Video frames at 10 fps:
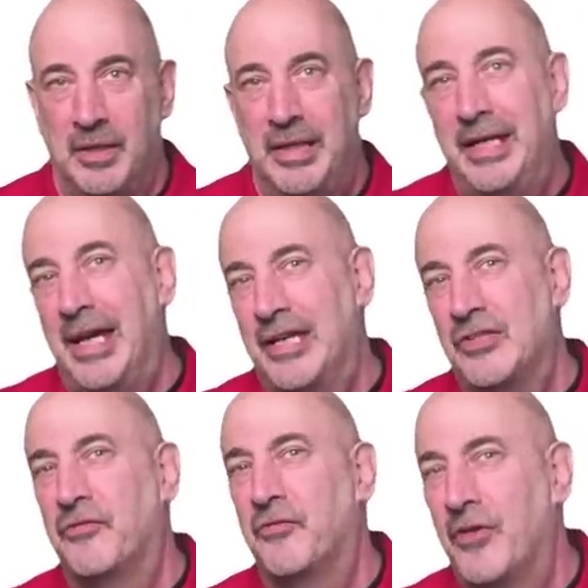He has
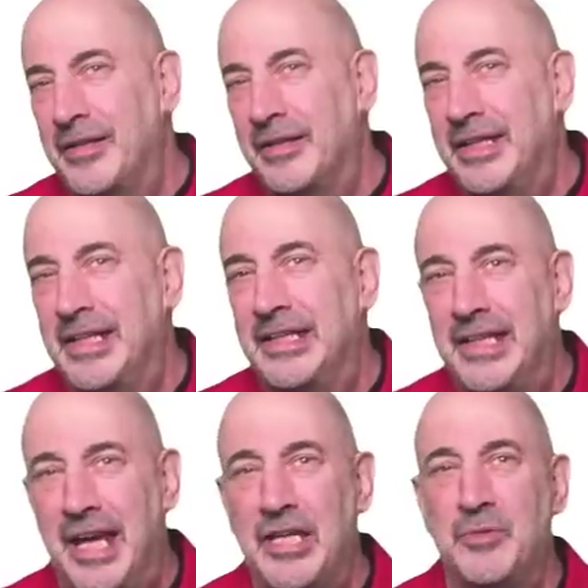friendly
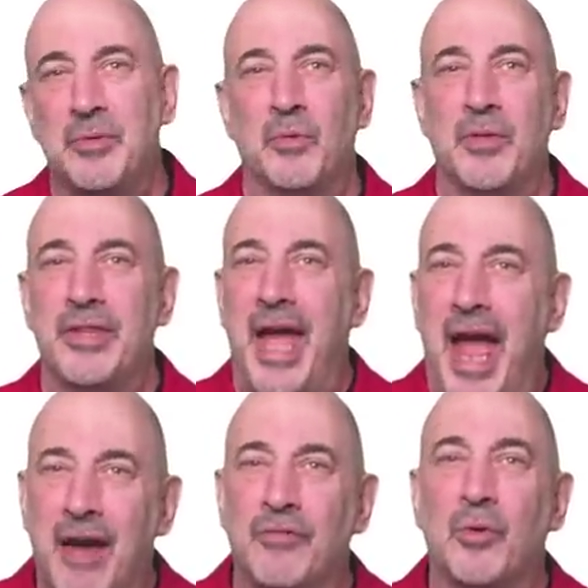engagement with
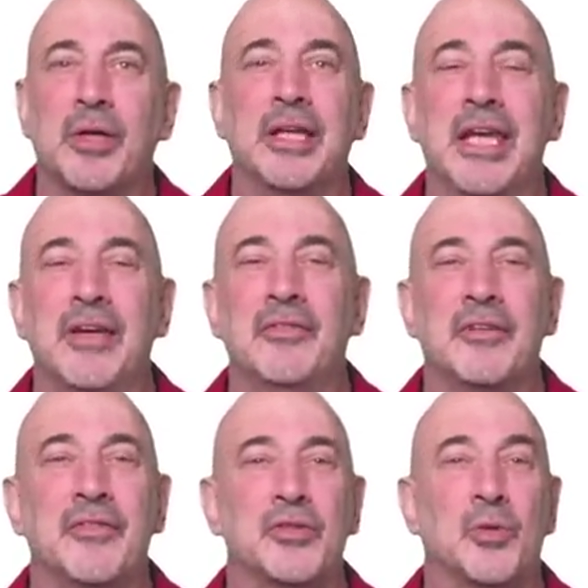everyone, even
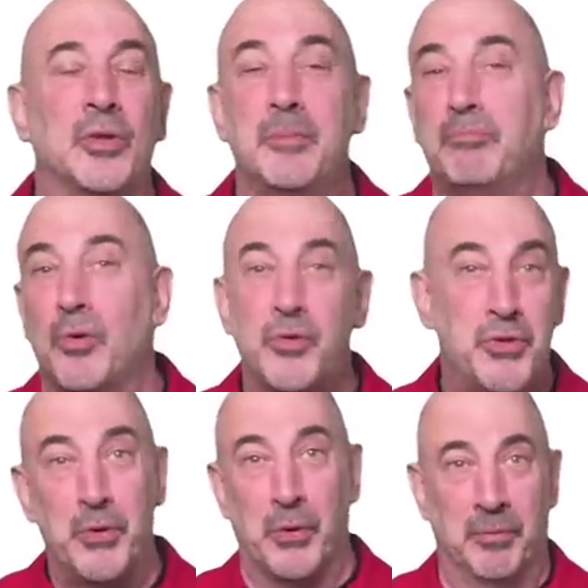if it's only
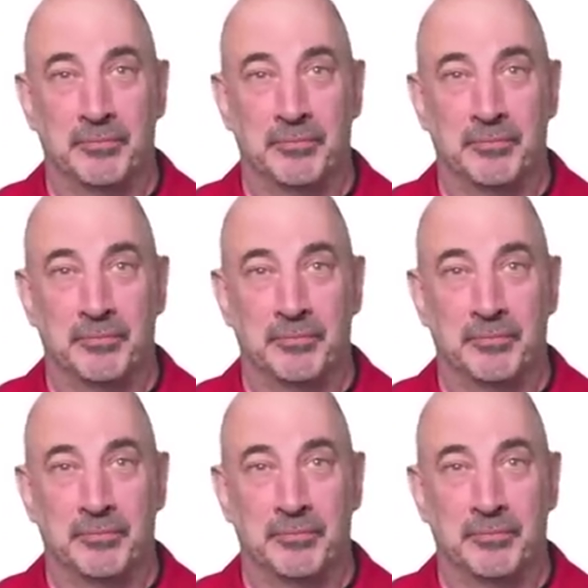bonjour.